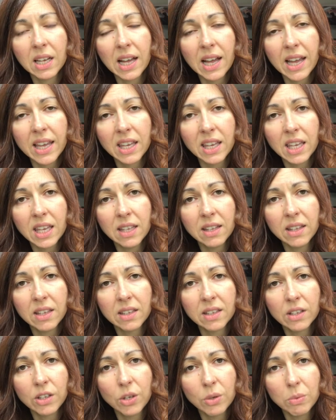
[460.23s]
high heat
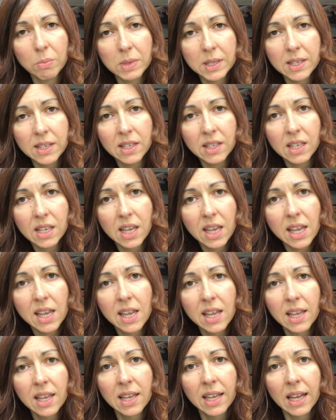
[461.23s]
and
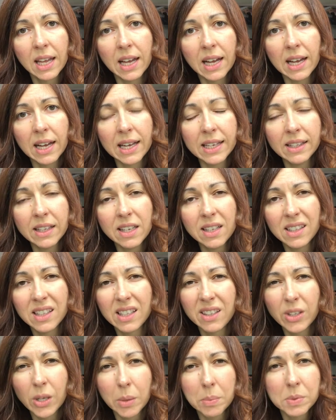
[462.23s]
humidity. I think
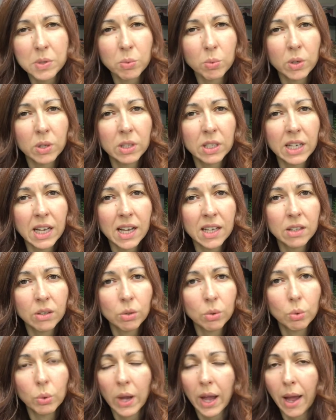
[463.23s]
litops were
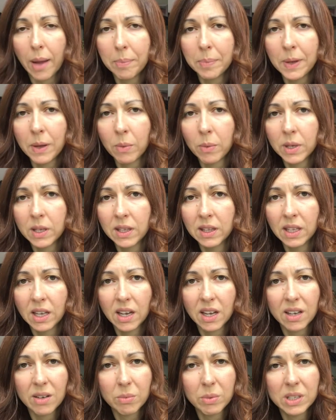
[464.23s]
not too happy when
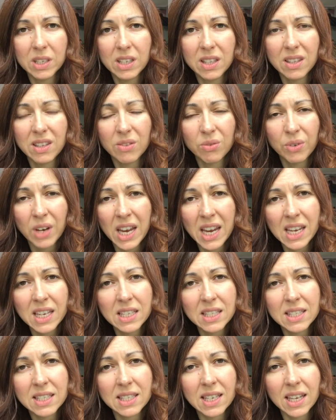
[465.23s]
it
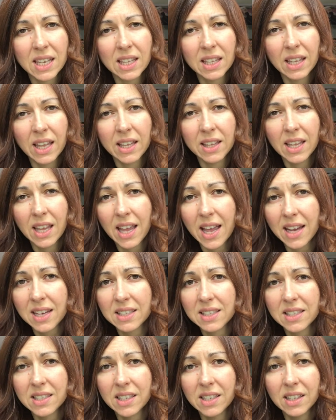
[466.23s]
rains and they
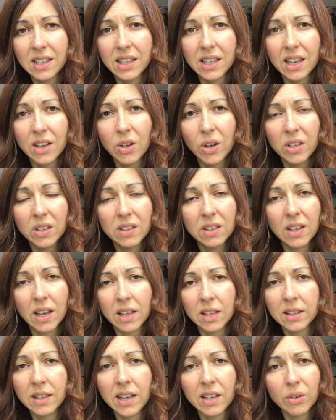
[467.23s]
accidentally got
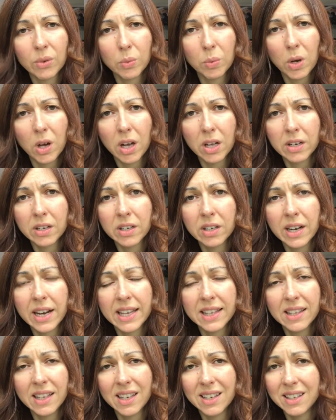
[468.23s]
a ton of water,
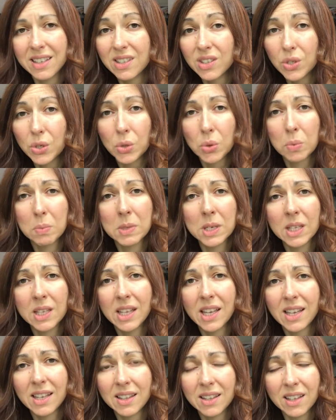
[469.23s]
and then it's
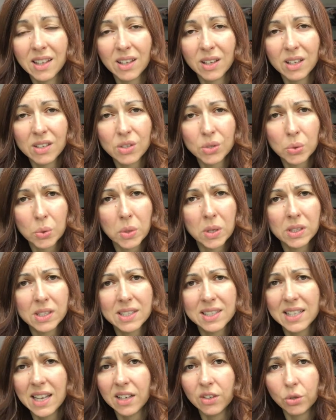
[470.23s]
humid and the soil
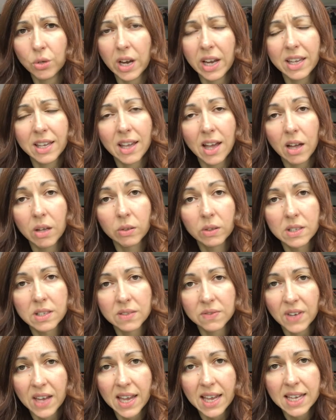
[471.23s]
is not drying out
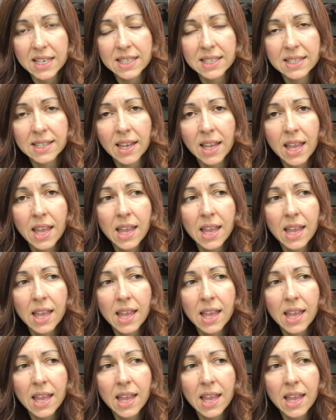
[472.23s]
as fast.